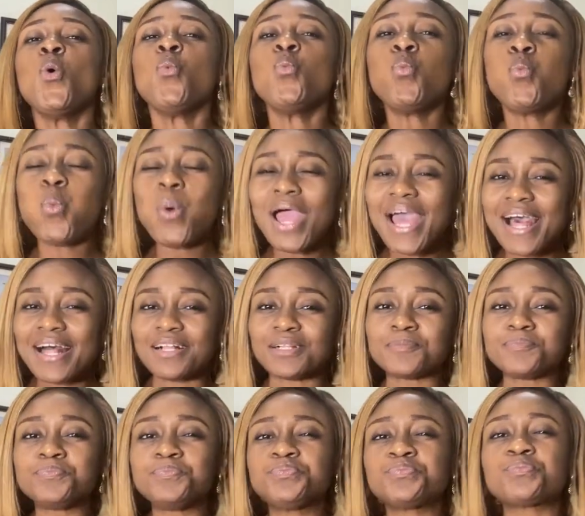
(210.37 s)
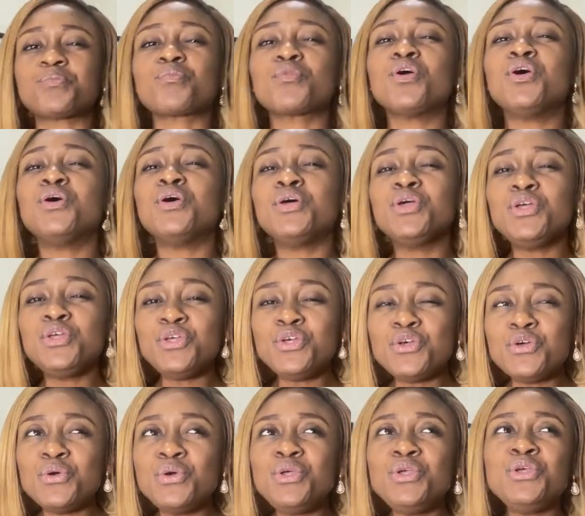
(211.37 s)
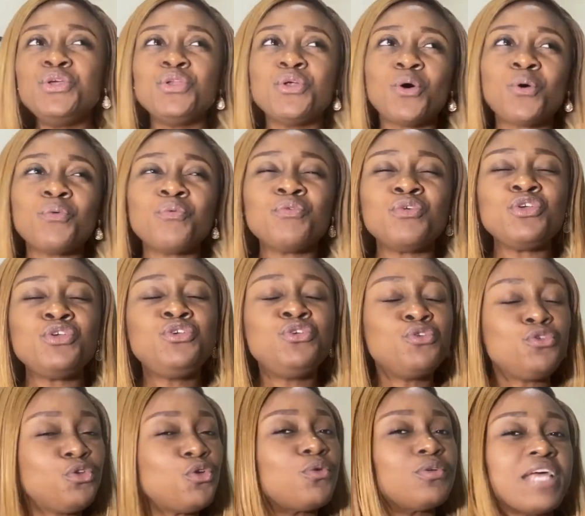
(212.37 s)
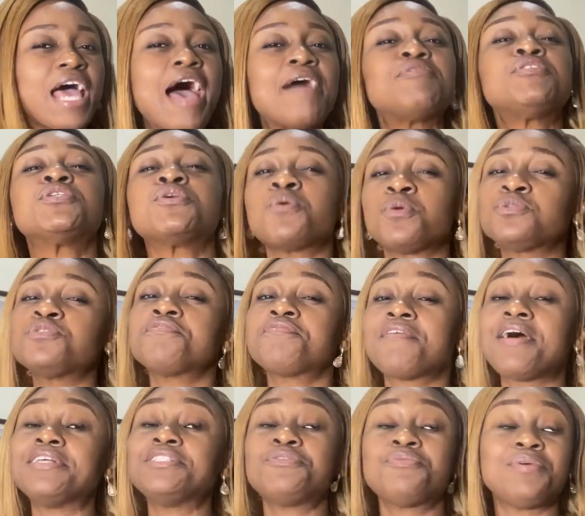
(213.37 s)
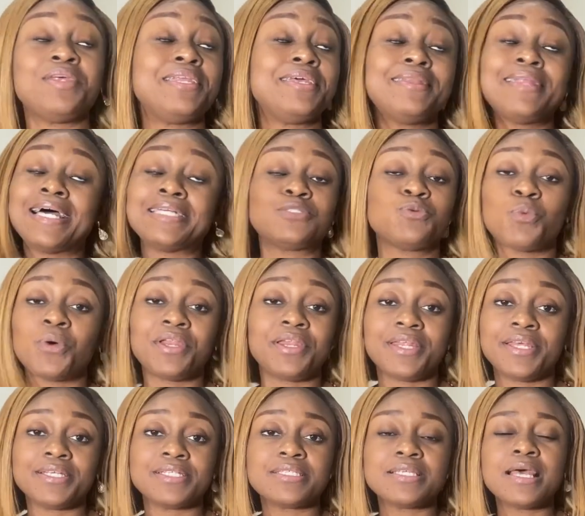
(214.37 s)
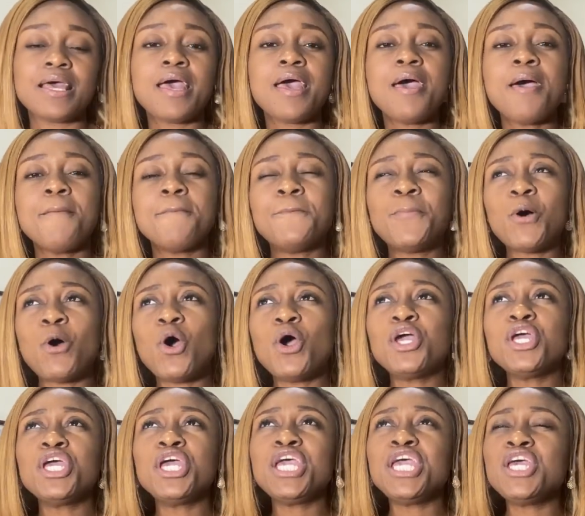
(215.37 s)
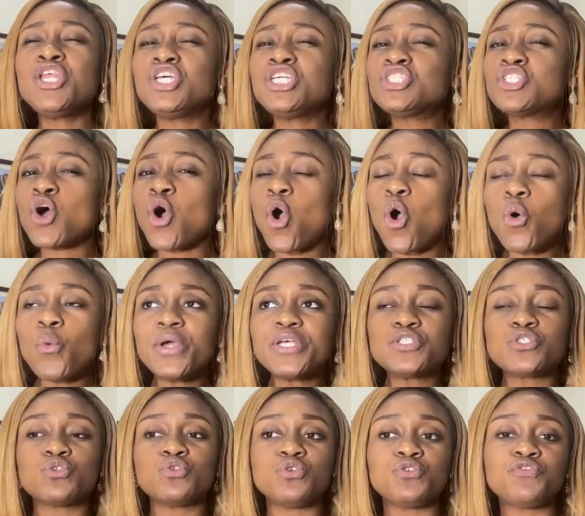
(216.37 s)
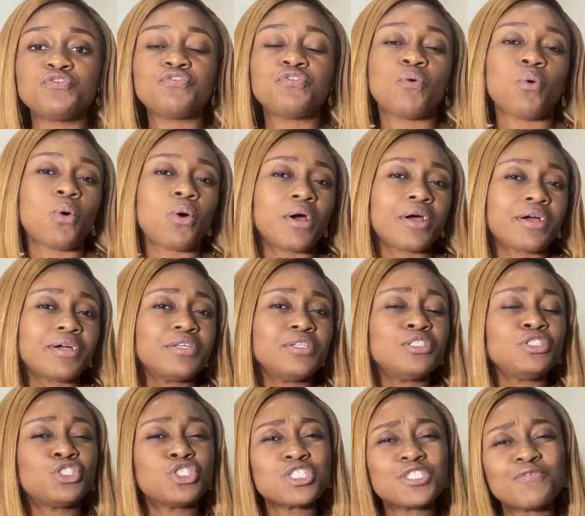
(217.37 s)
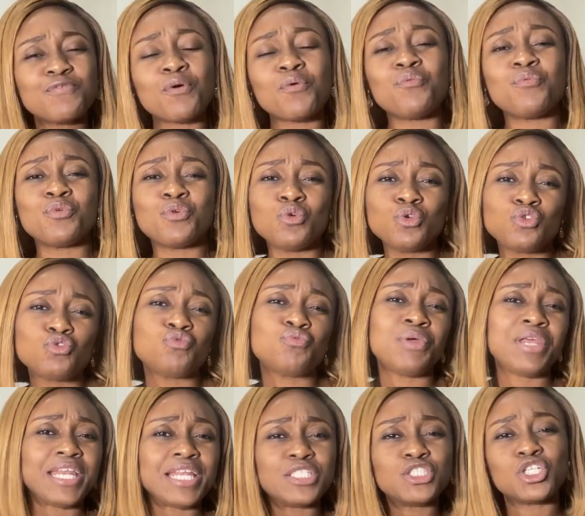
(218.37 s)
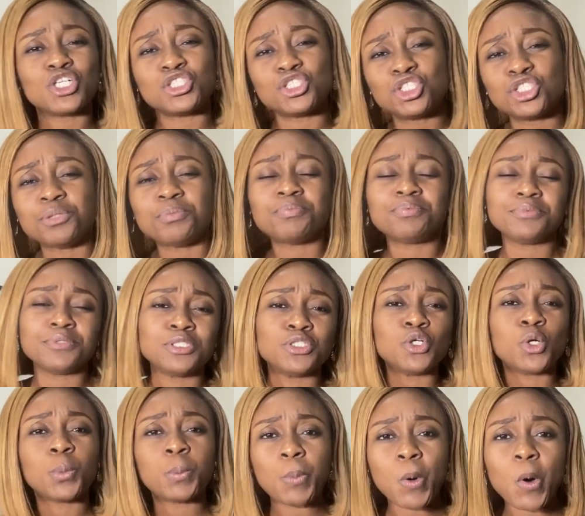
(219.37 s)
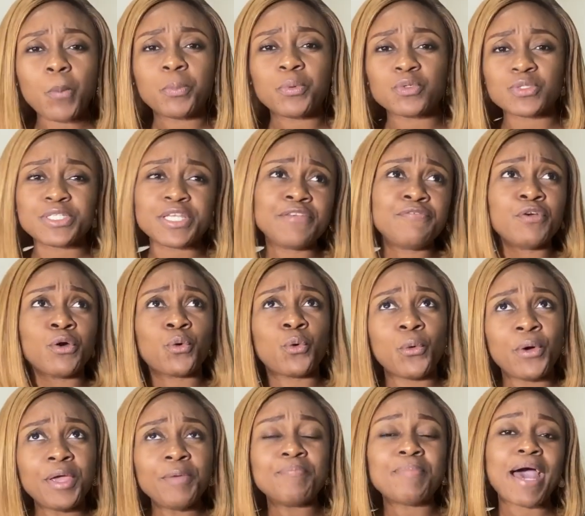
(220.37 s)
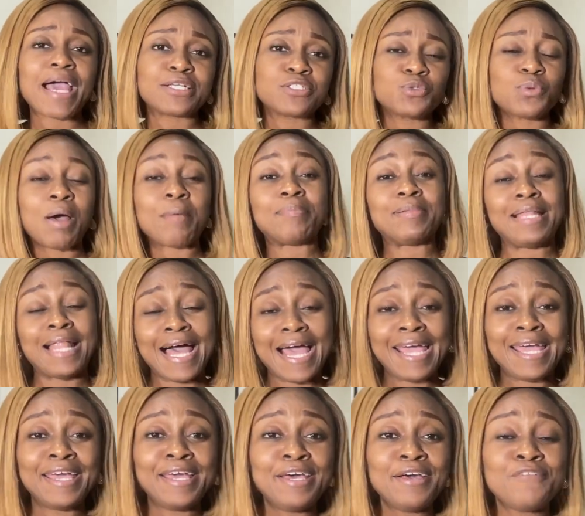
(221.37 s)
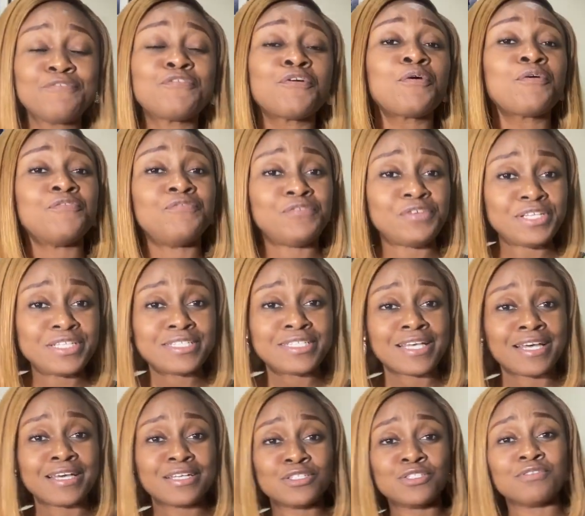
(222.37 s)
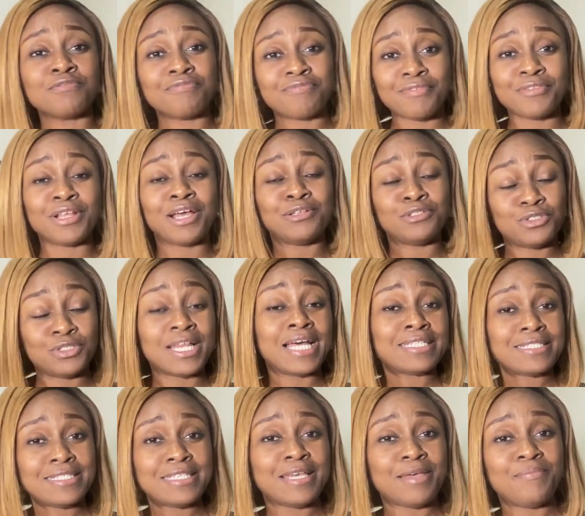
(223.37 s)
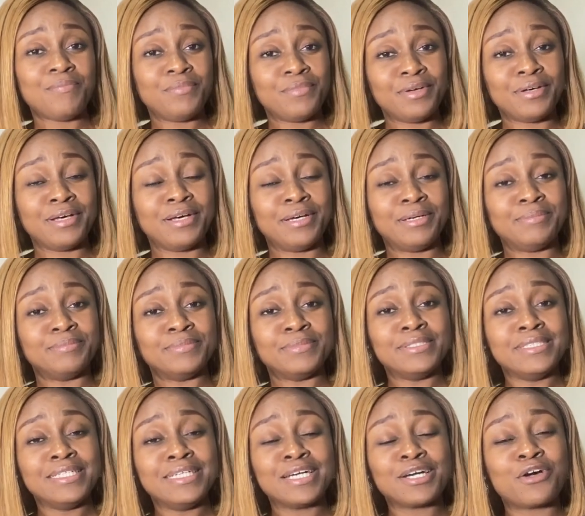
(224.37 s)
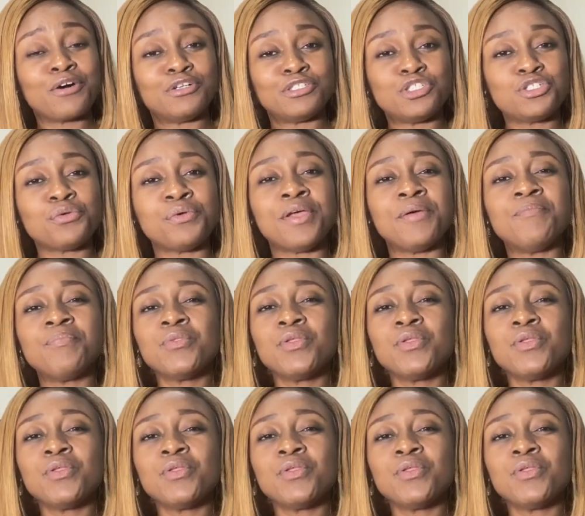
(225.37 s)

well, you know, you don't have to go to France really. That's what it is. But it is always good for just for good relationship, you know, purpose. If you're going back to apply for a visa to, uh, to that same um, country,